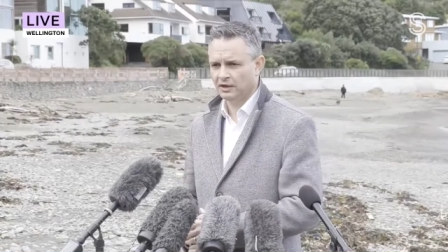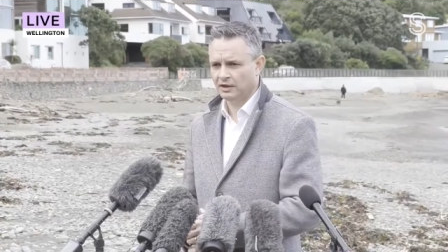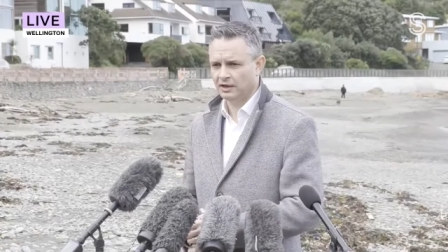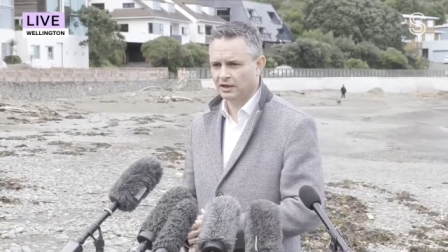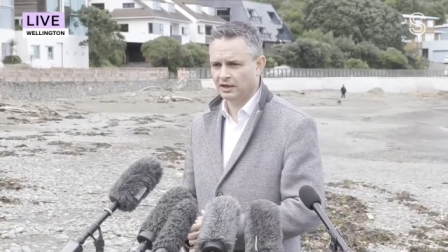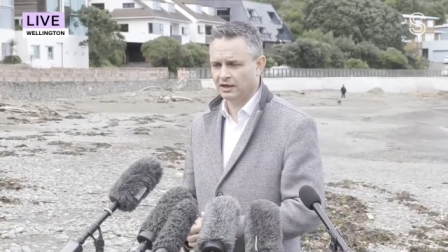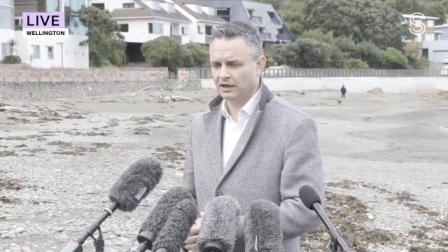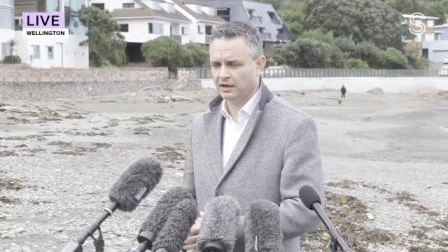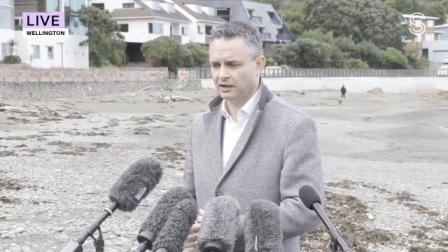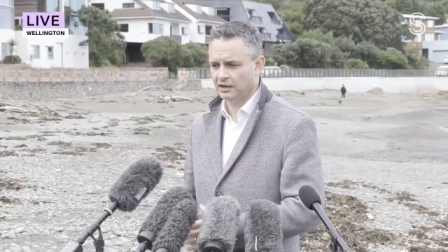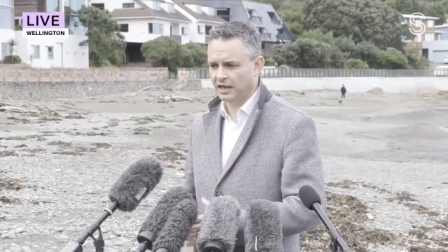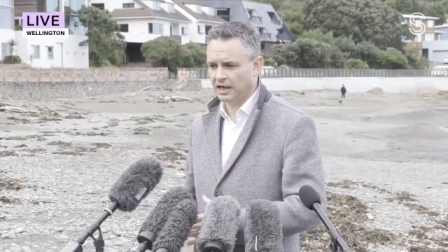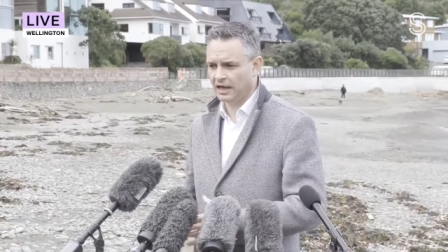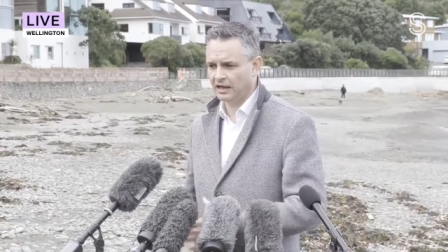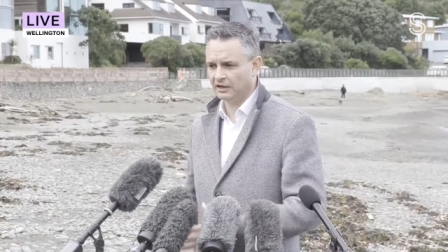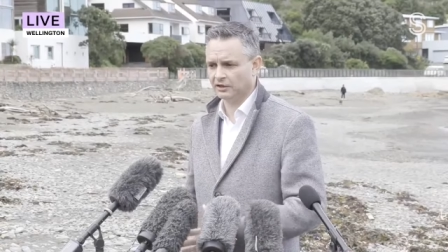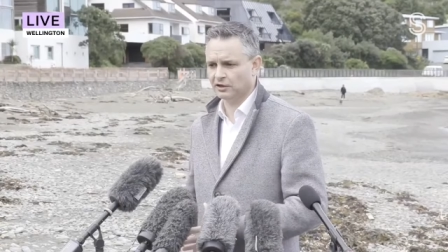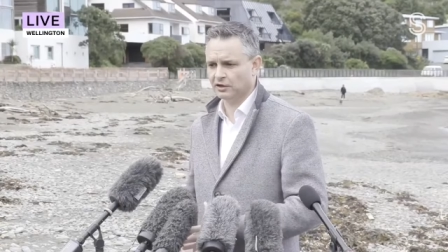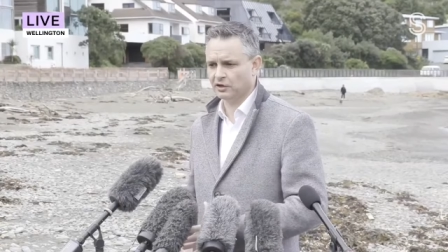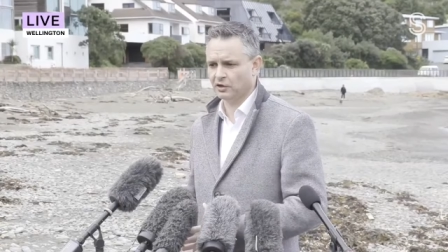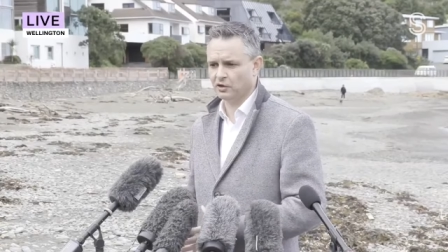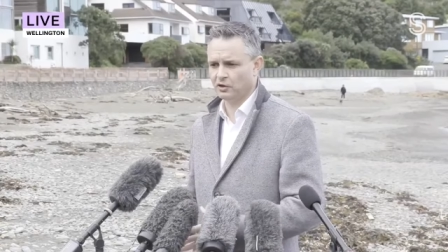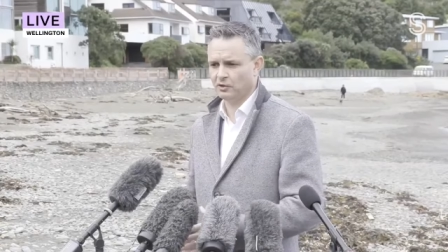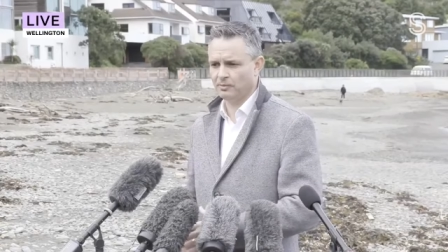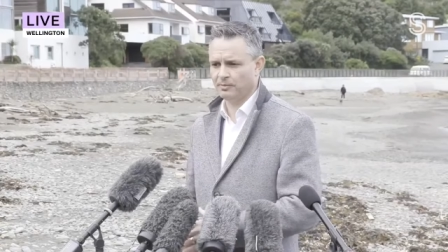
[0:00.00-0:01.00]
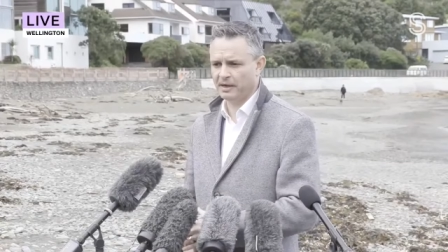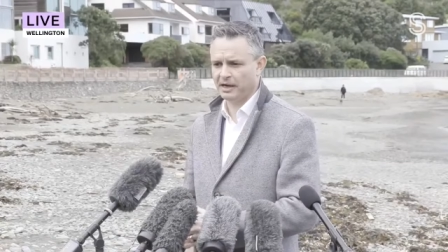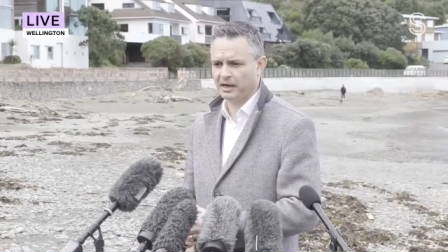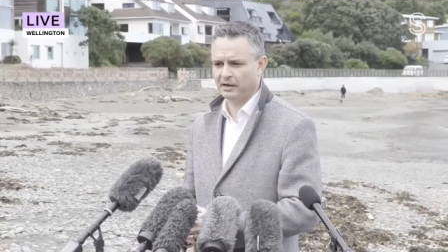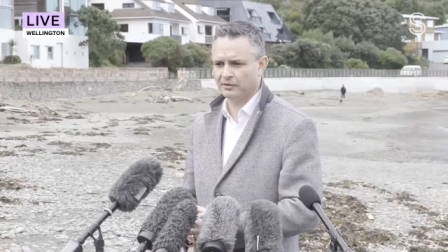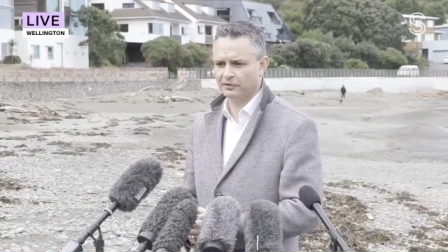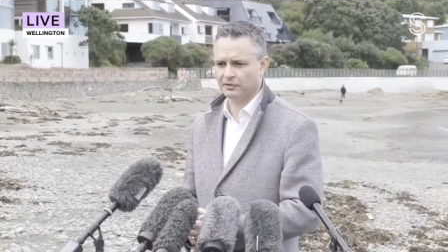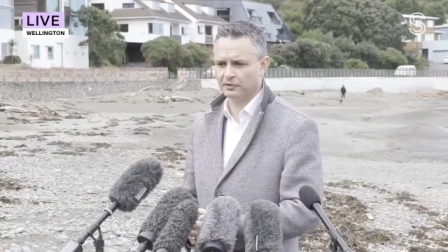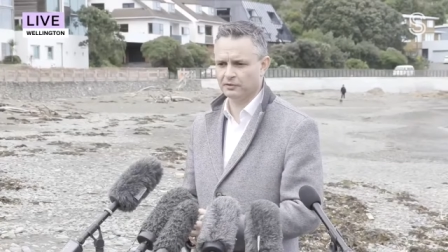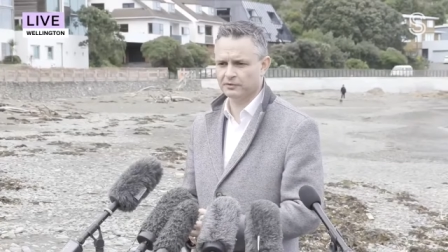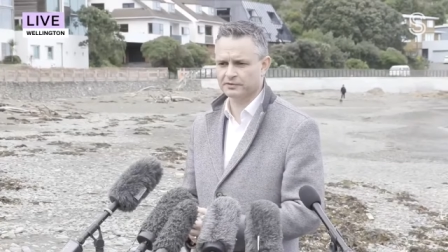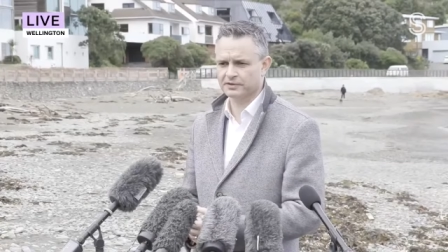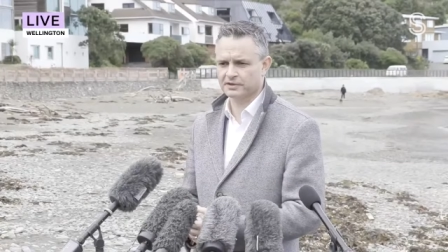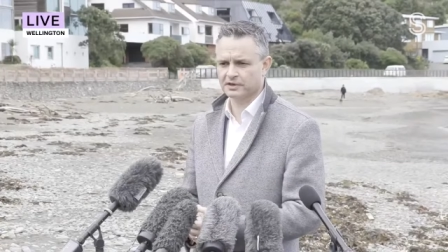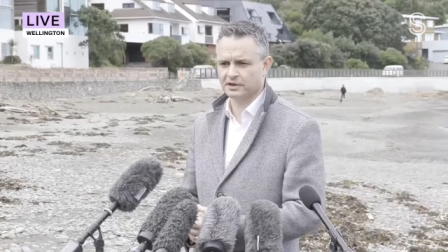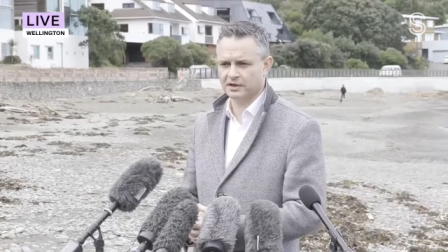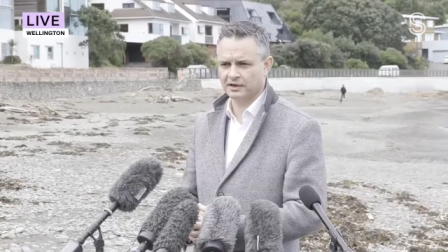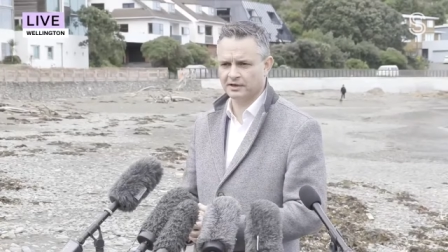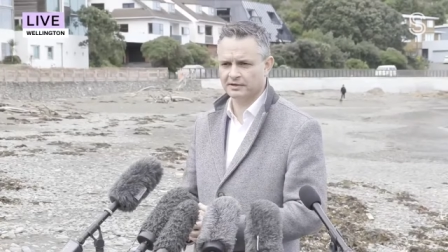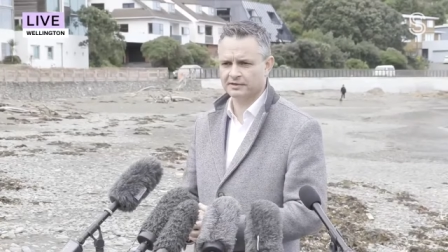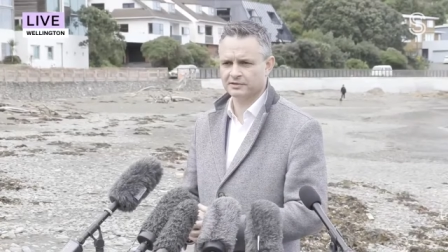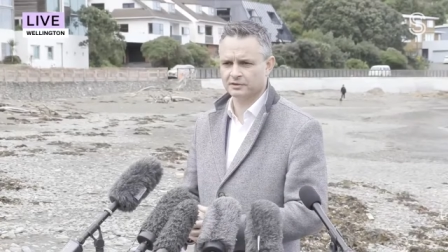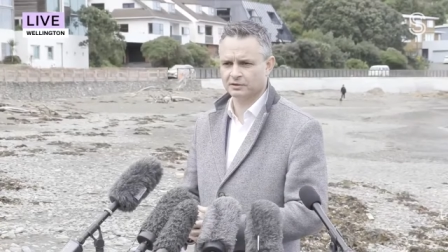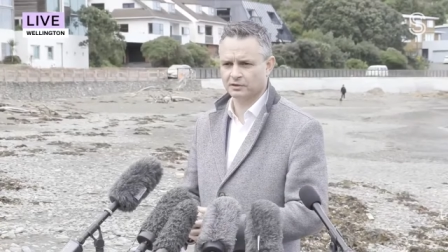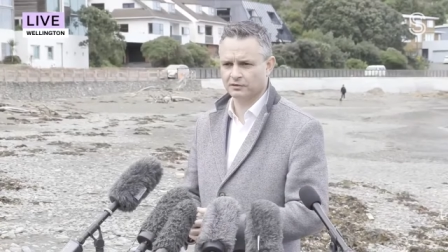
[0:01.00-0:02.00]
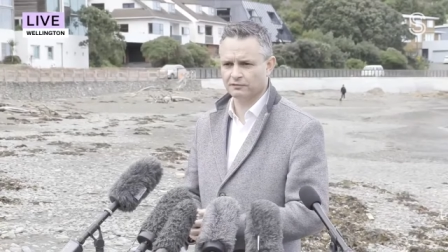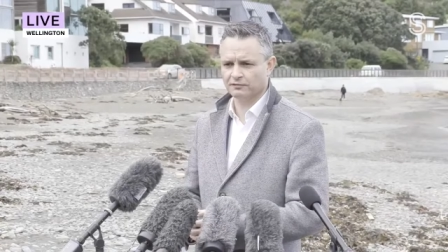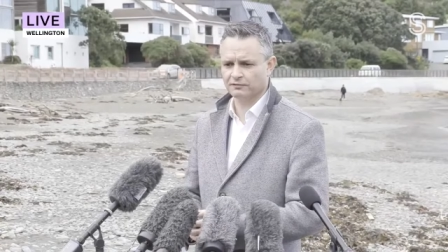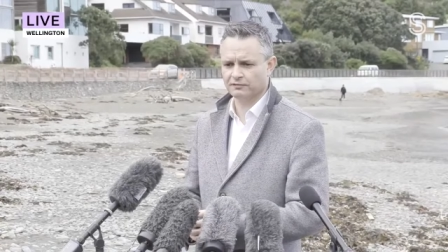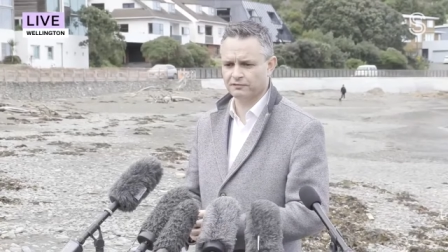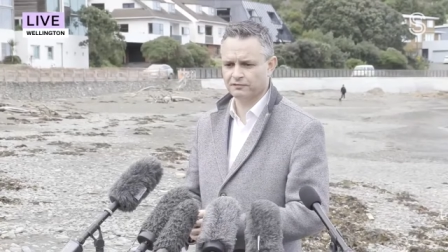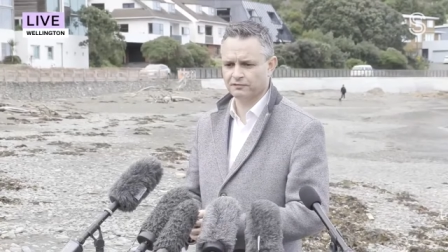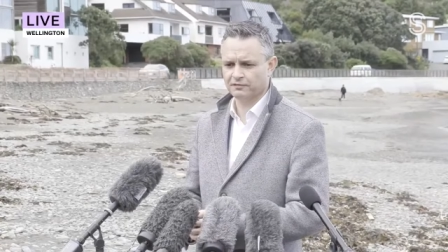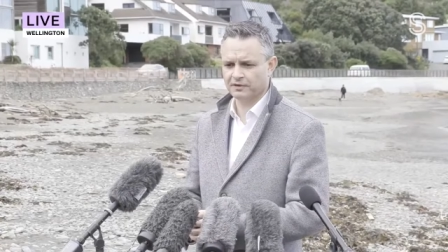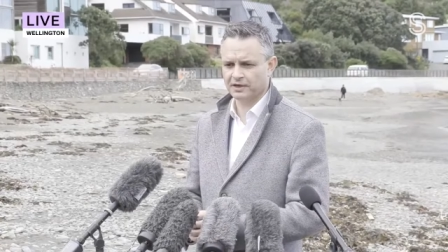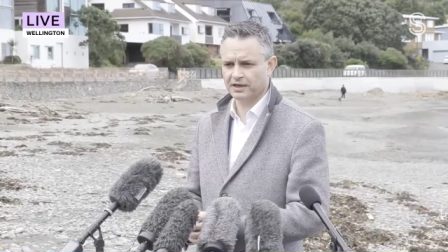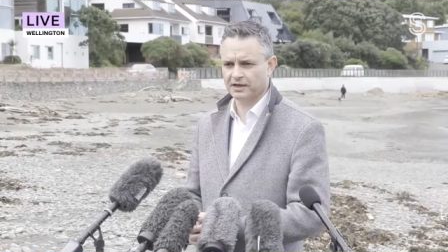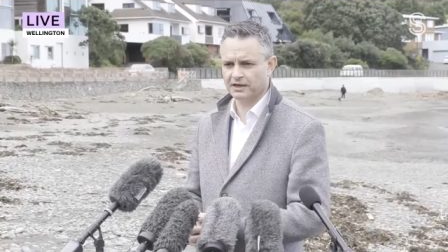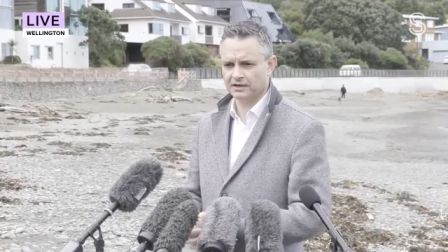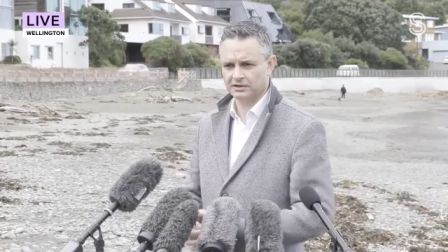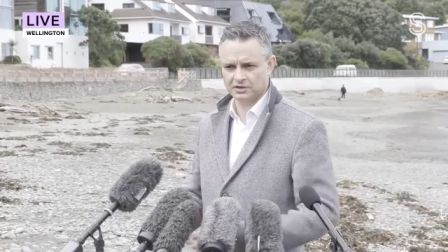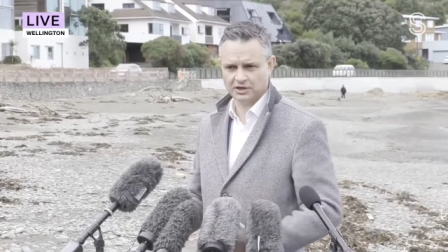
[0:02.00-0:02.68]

uh, how to go about those kinds of uh,